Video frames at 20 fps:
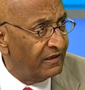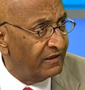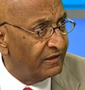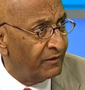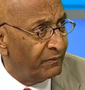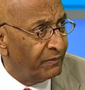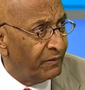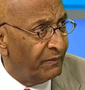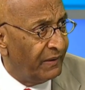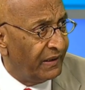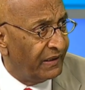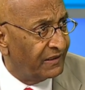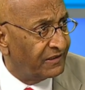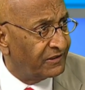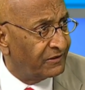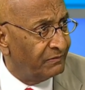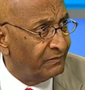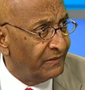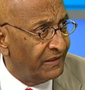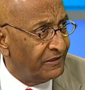diplomatic
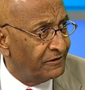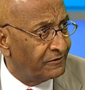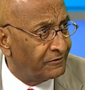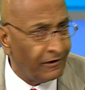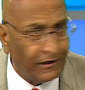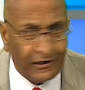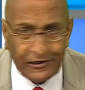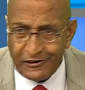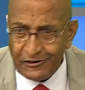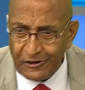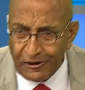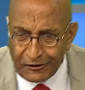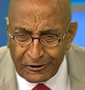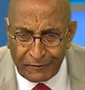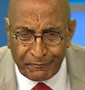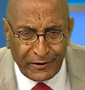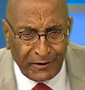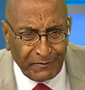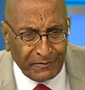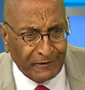means, and a lot
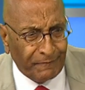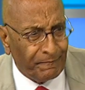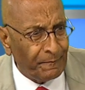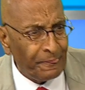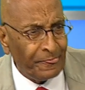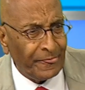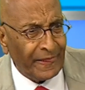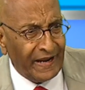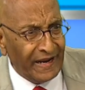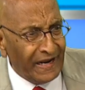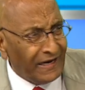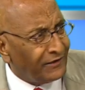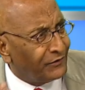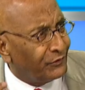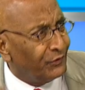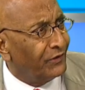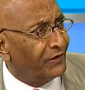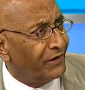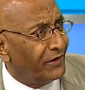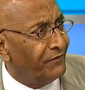of people hate
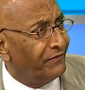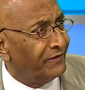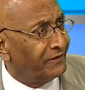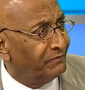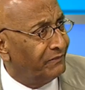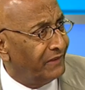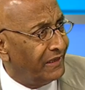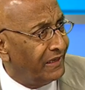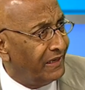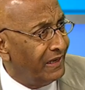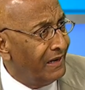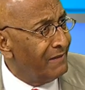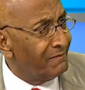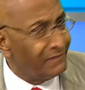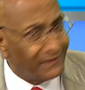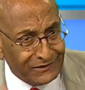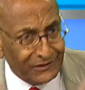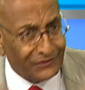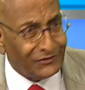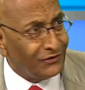to agree with me,
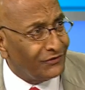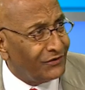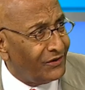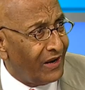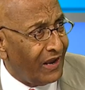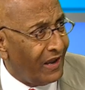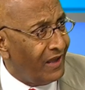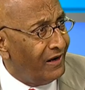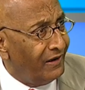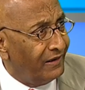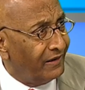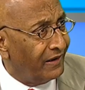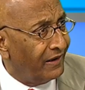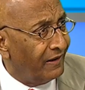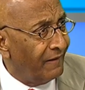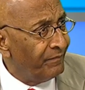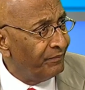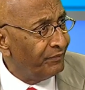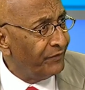but this is the reality.